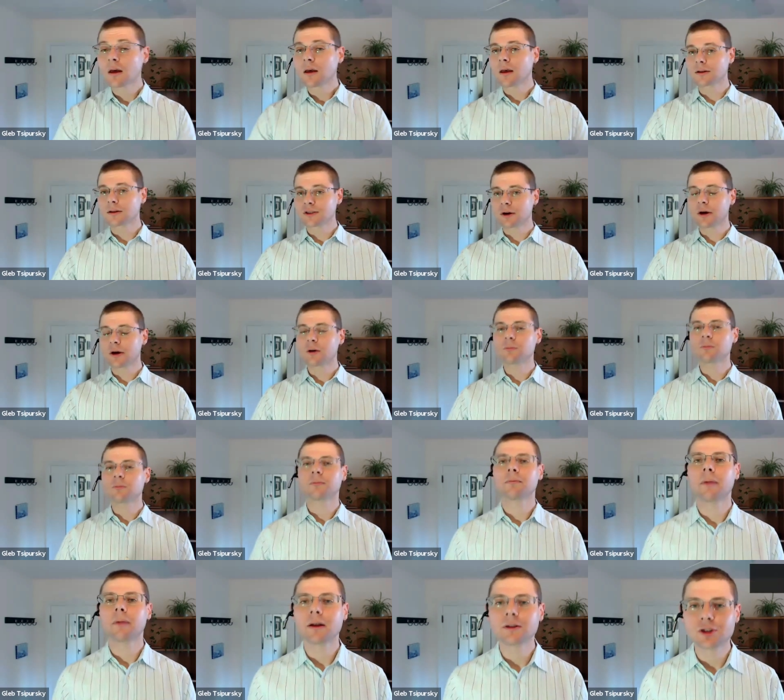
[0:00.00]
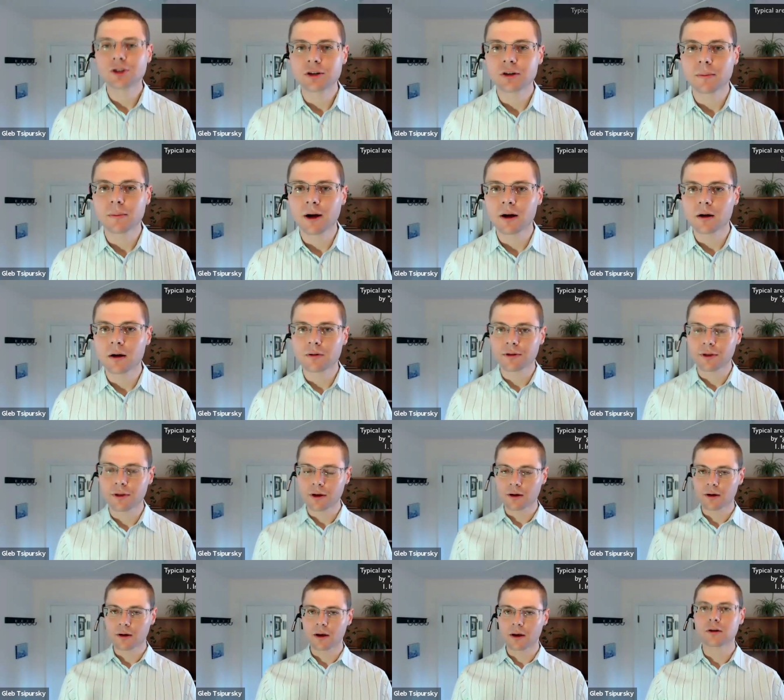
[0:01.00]
Yeah, so I mentioned about
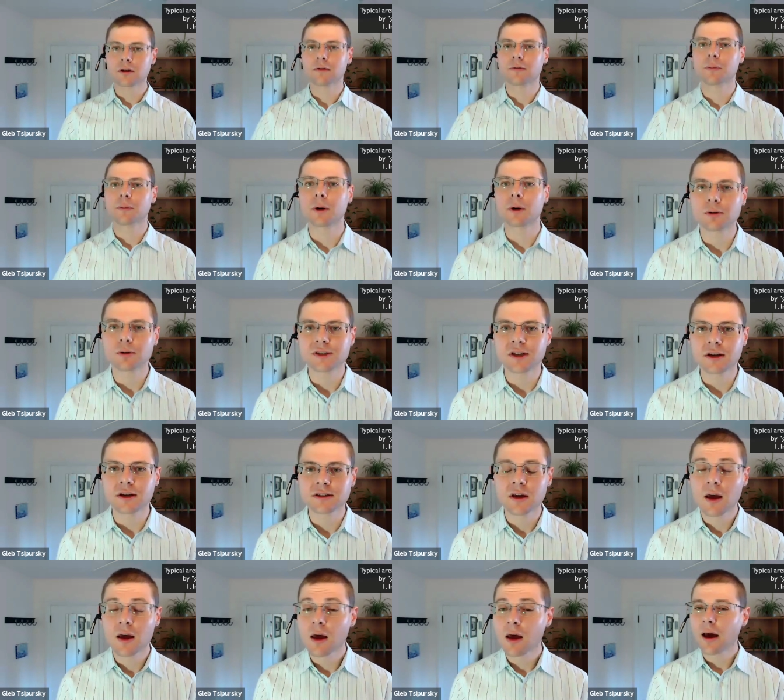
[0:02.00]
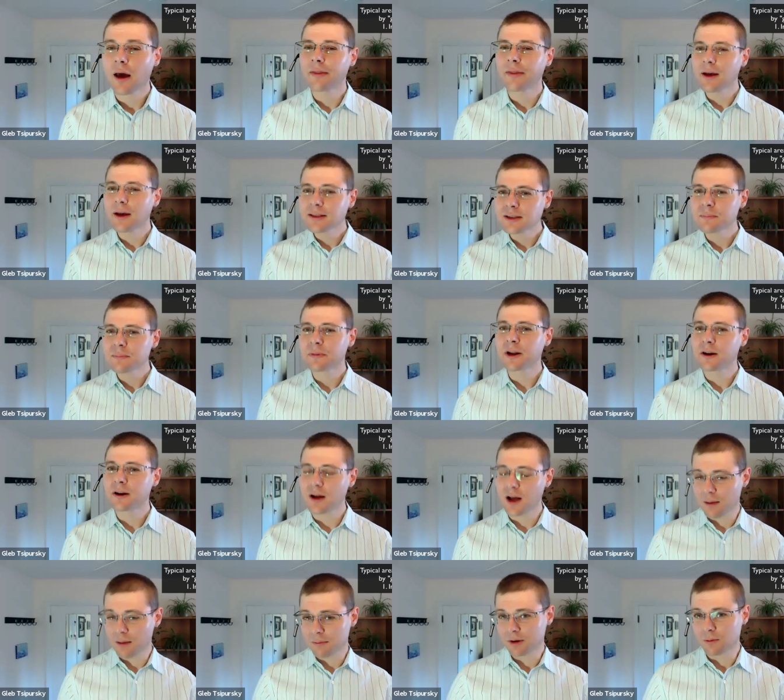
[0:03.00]
the interview process, and that's a pretty
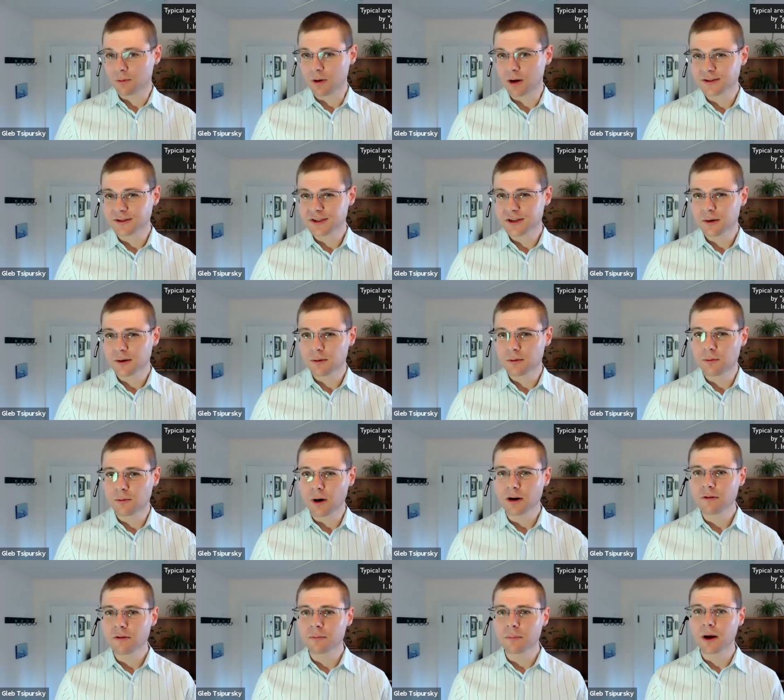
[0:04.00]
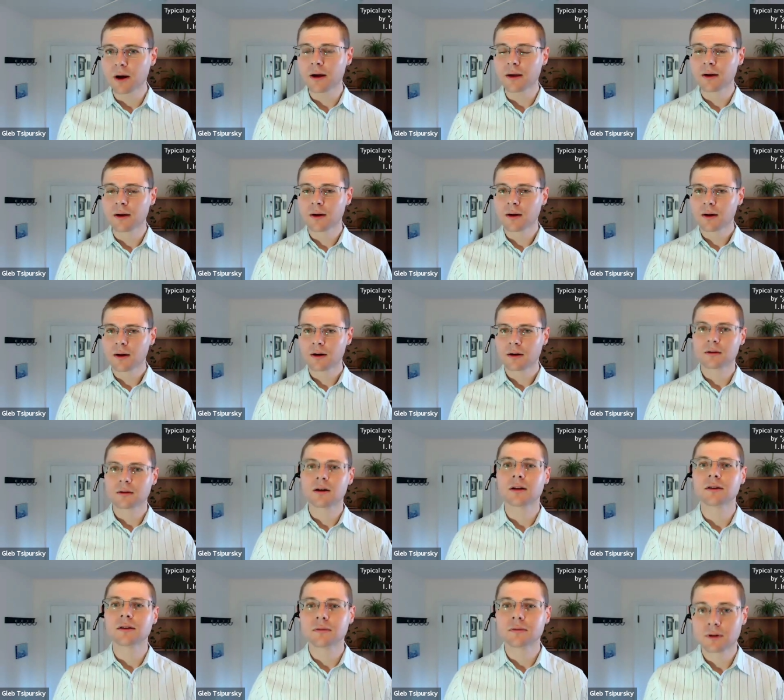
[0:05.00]
common one. So one of my
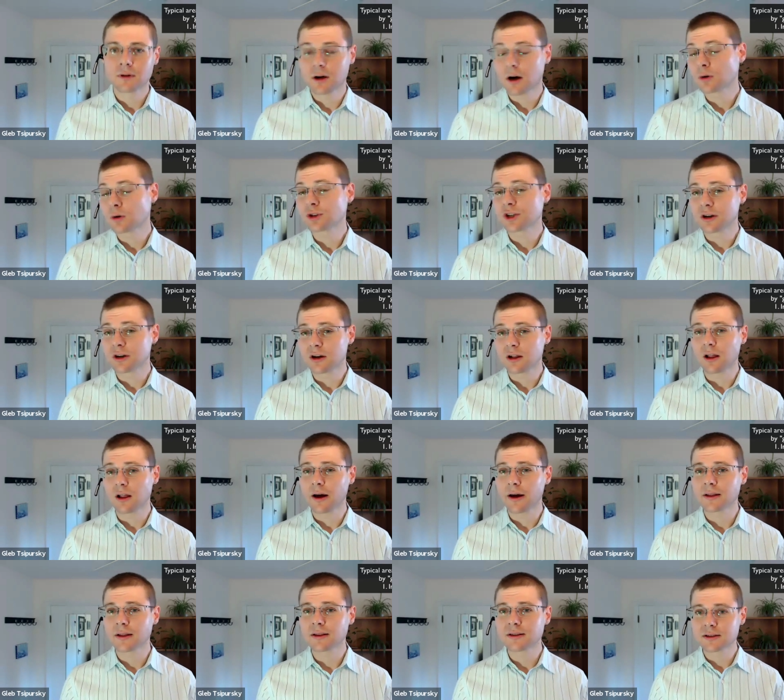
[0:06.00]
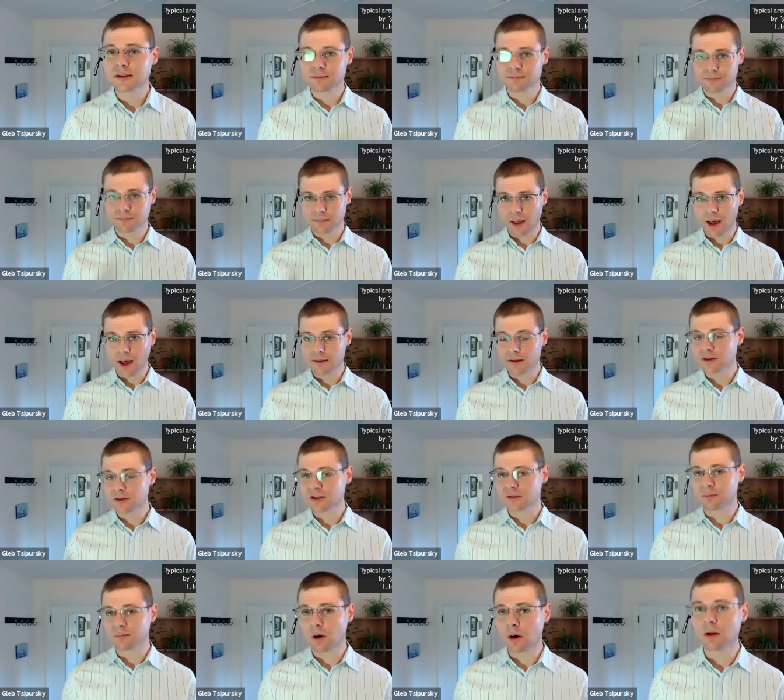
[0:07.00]
coaching clients had a
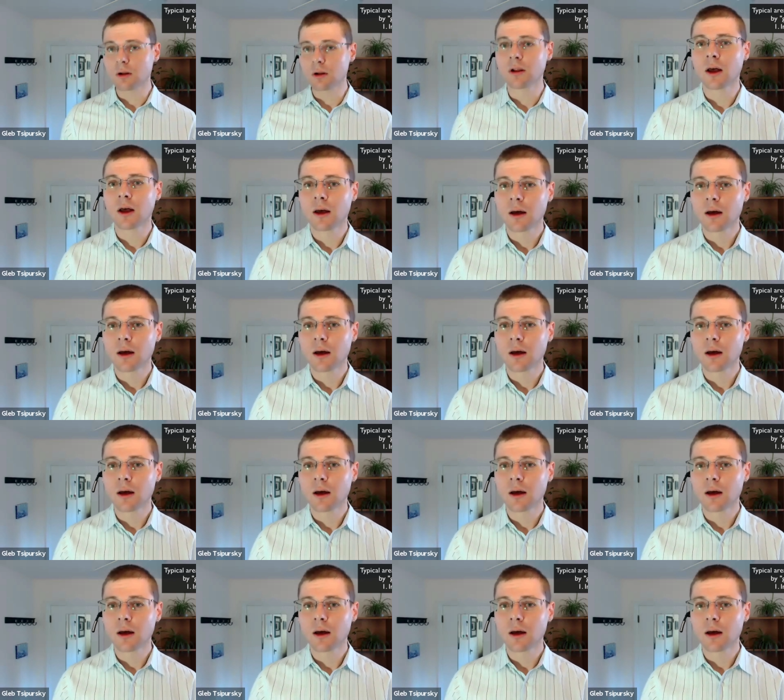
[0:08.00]
small,